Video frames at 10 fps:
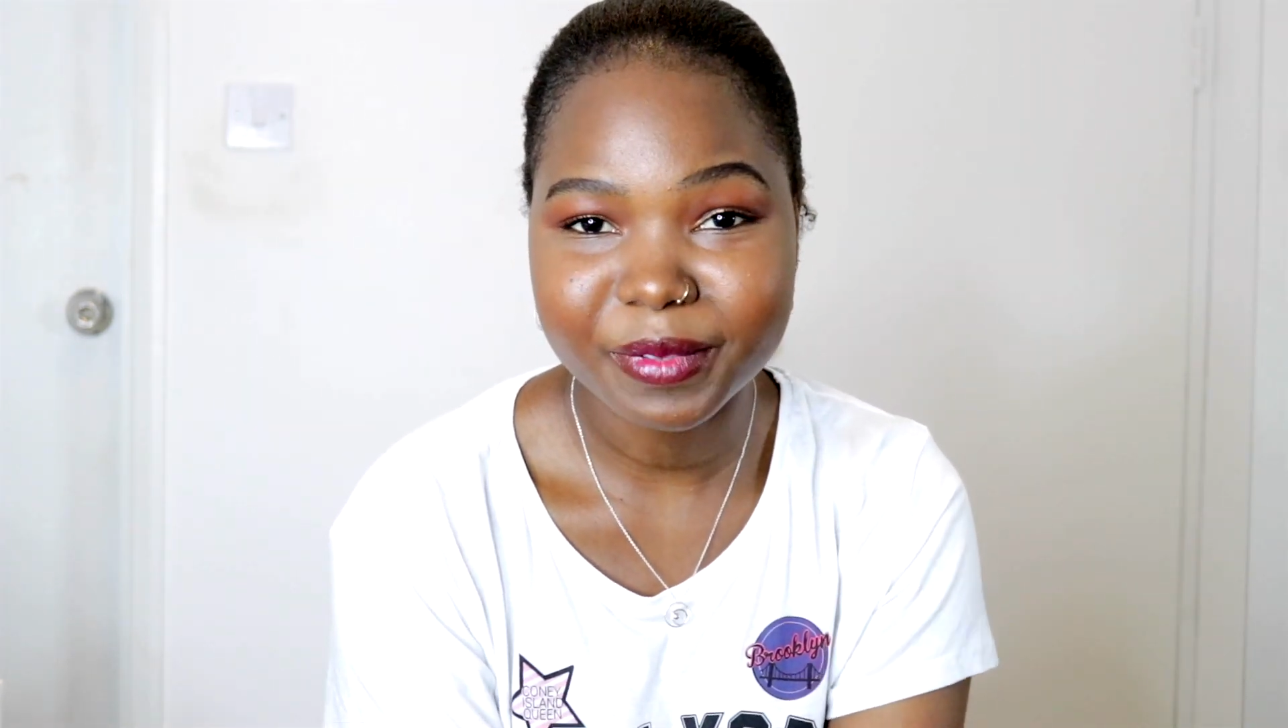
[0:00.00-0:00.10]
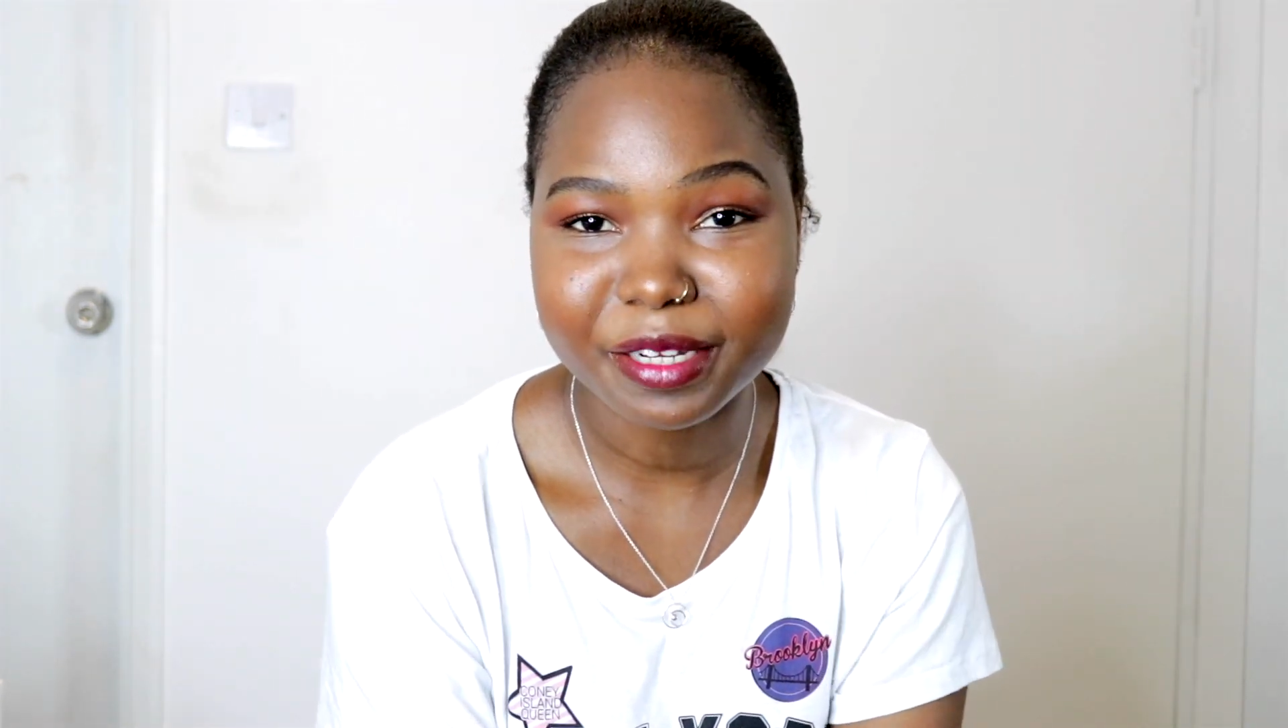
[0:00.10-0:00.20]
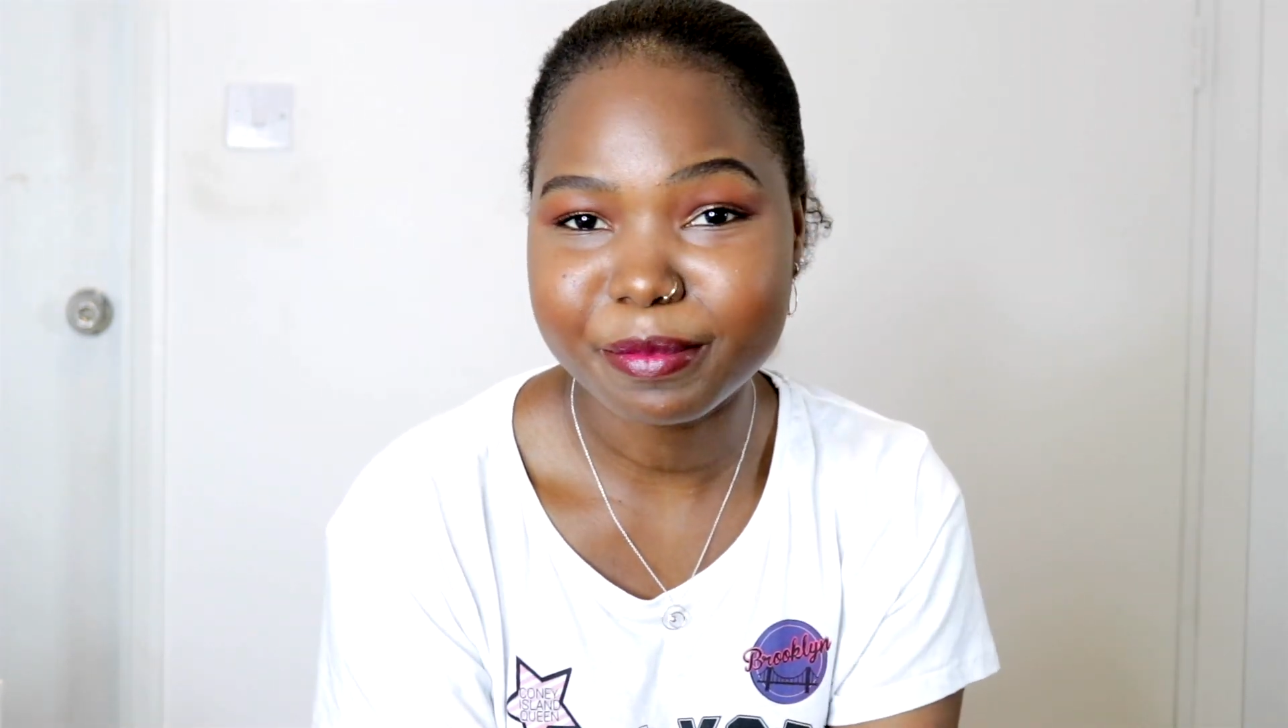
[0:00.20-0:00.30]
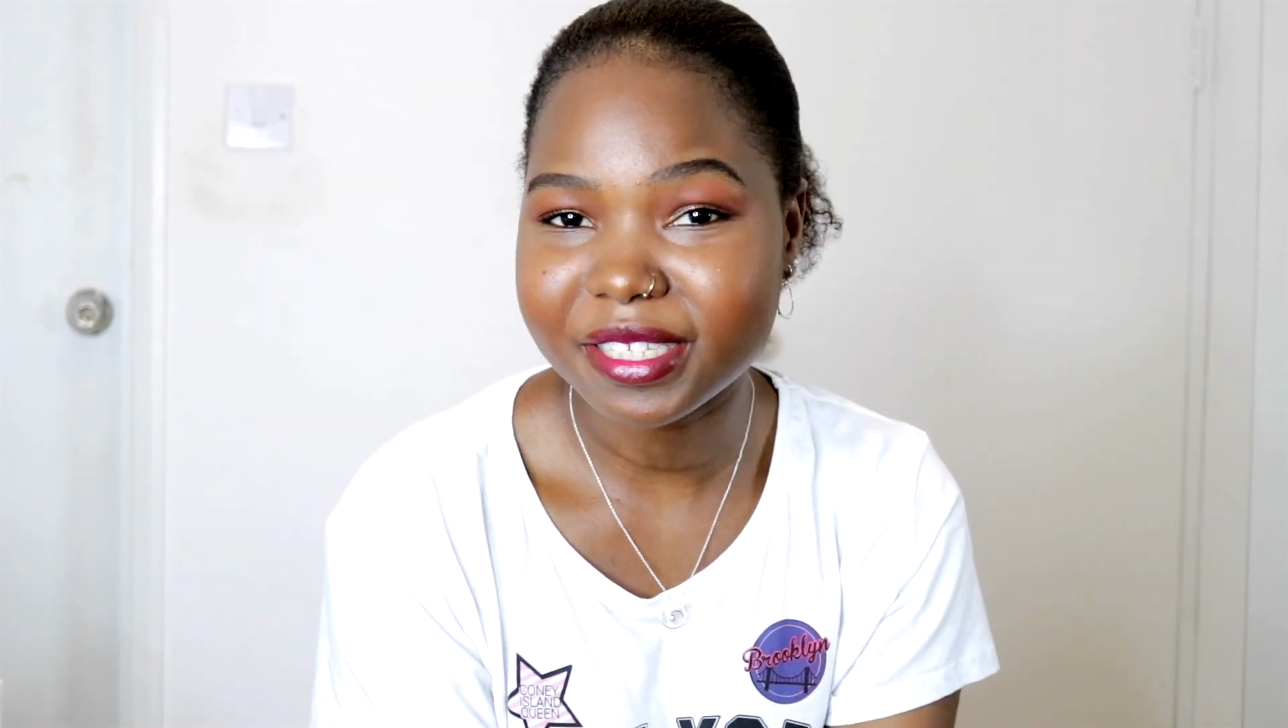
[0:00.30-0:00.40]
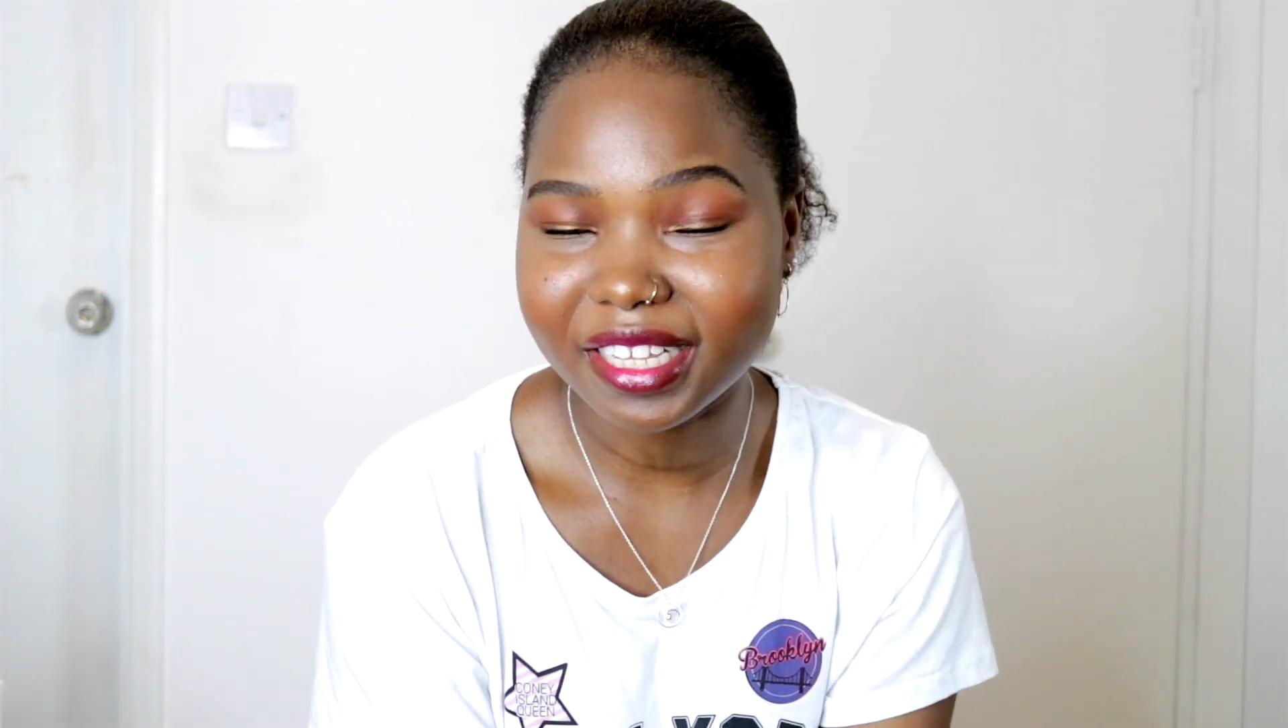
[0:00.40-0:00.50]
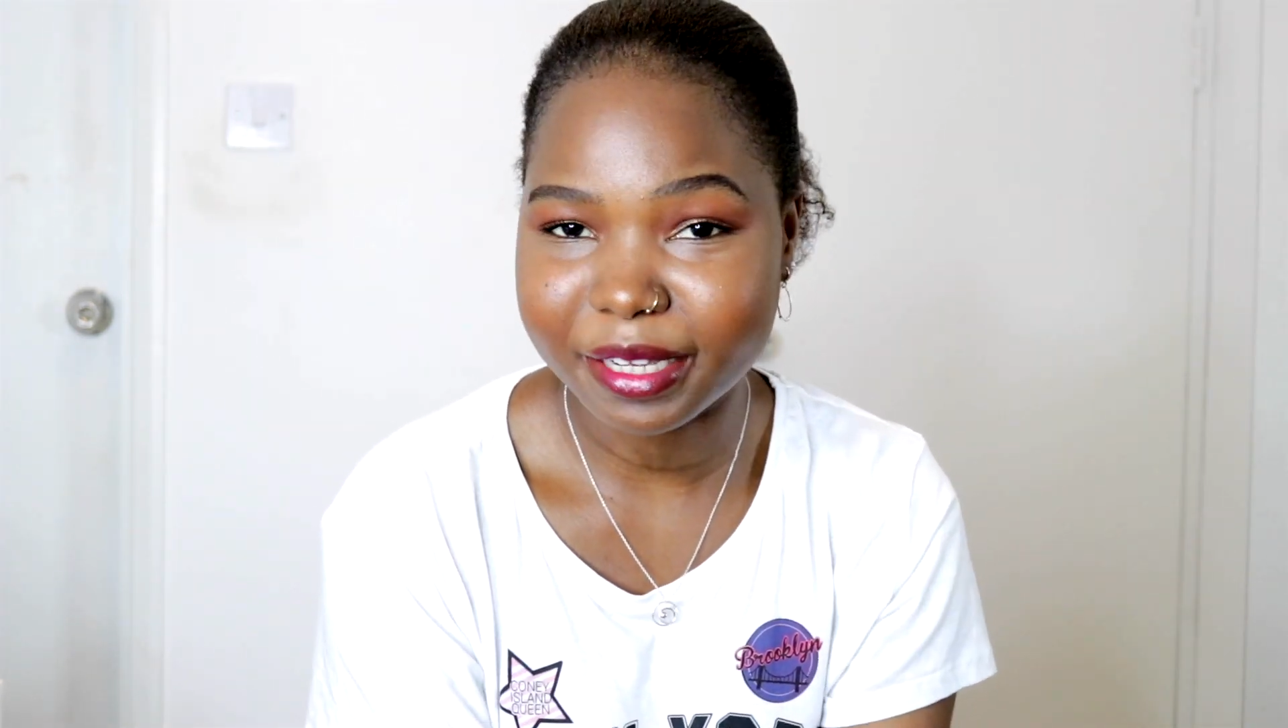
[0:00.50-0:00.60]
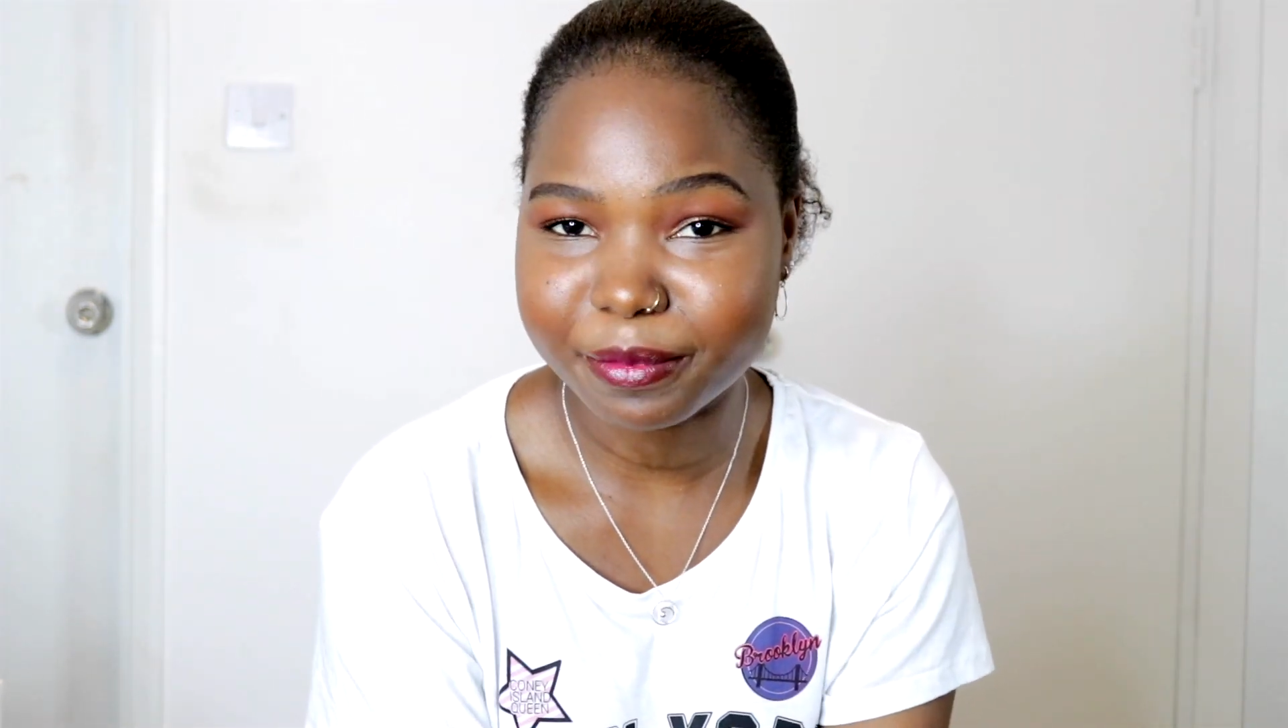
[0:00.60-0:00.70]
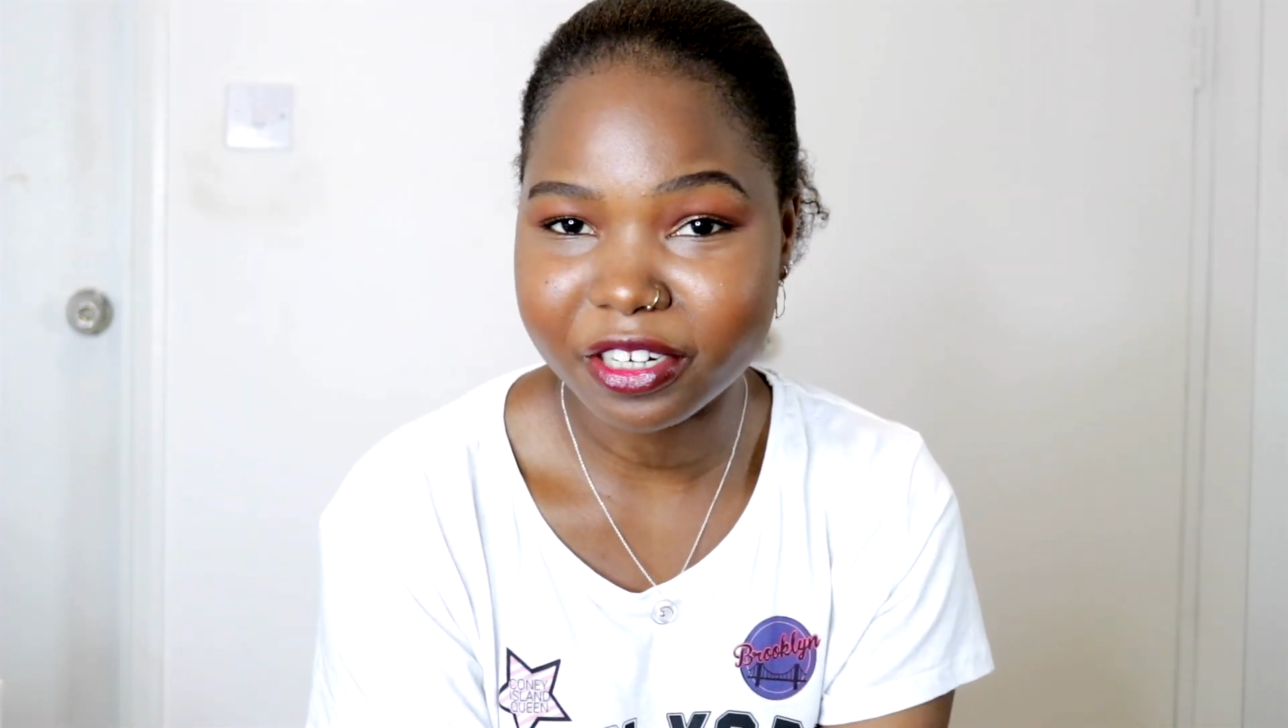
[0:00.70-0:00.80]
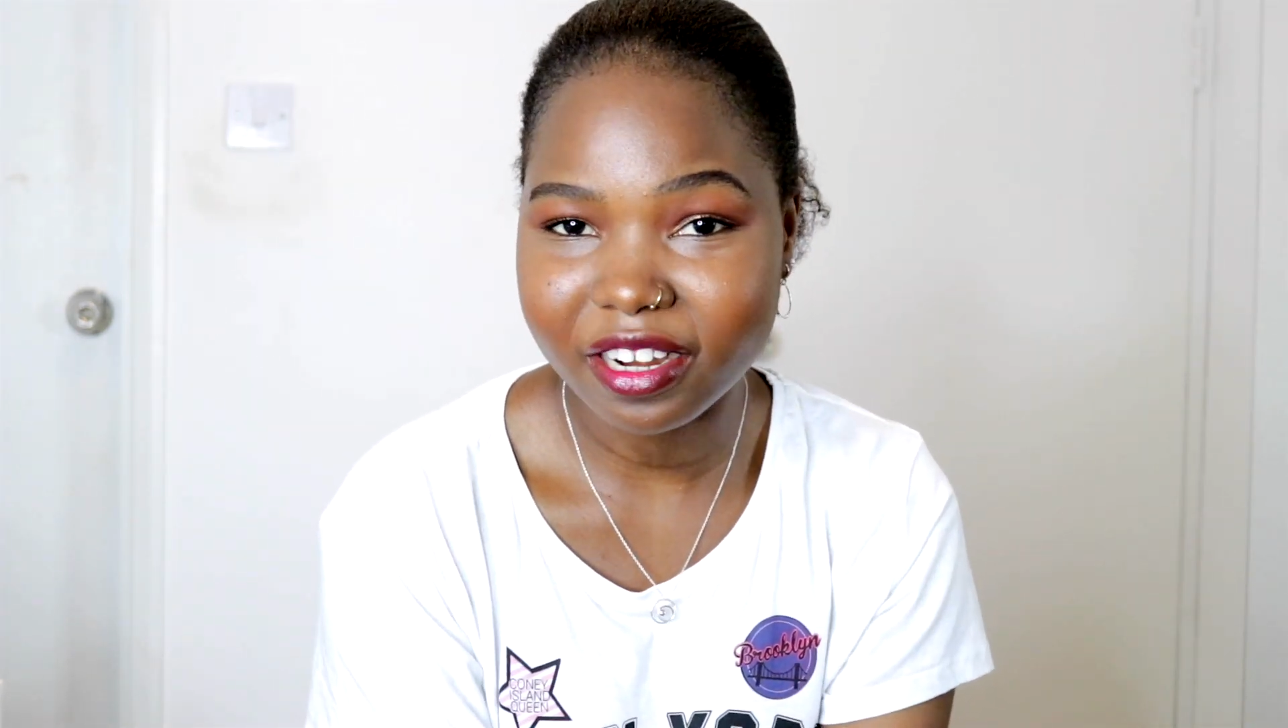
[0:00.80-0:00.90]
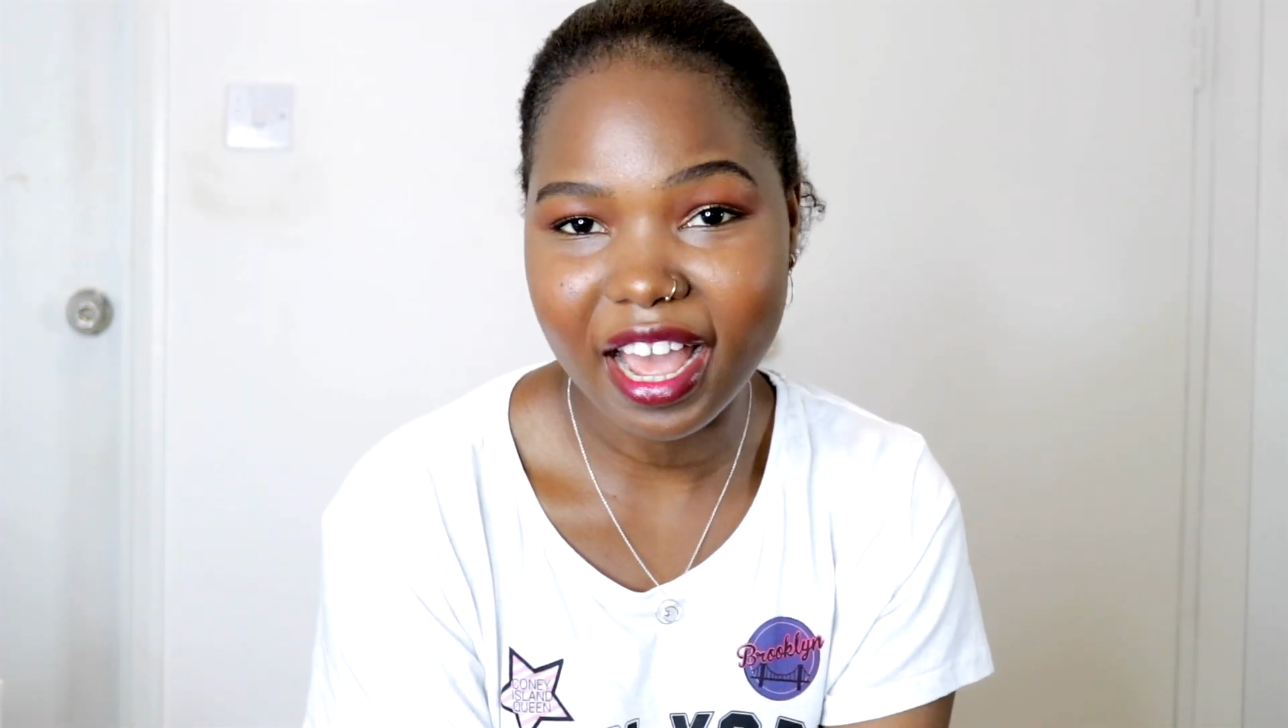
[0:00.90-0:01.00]
My name is
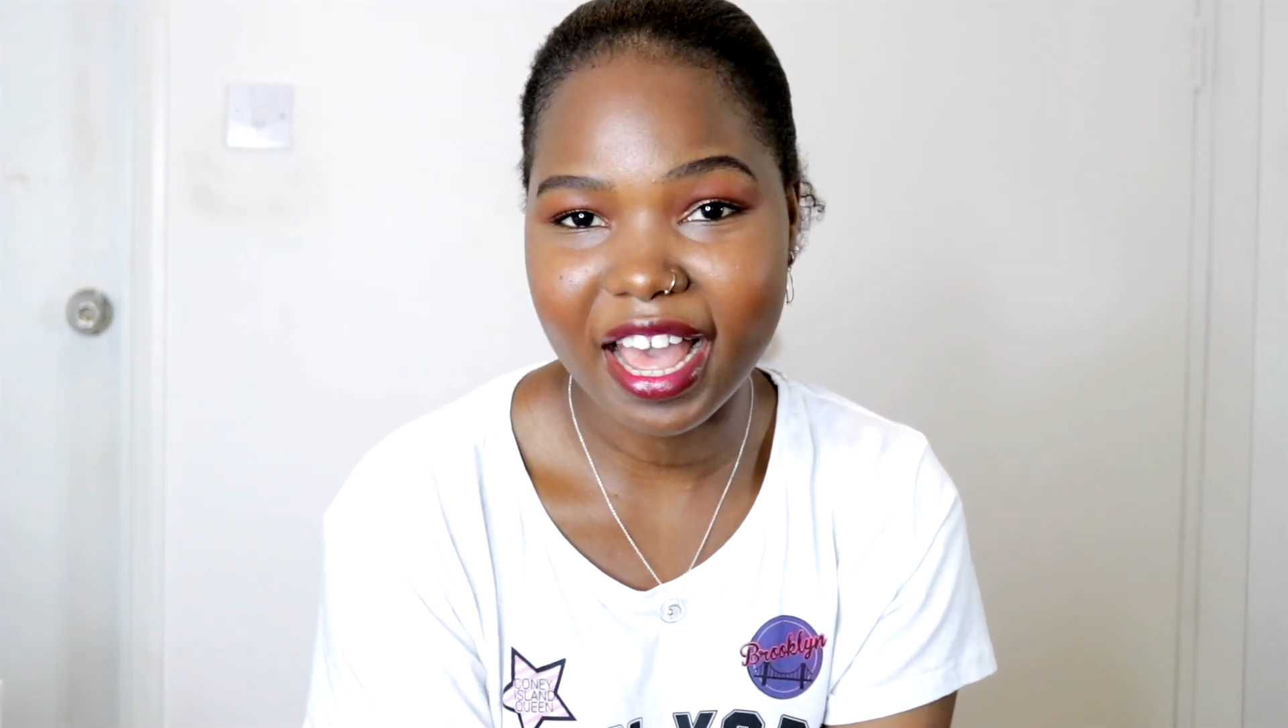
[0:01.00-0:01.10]
Halima,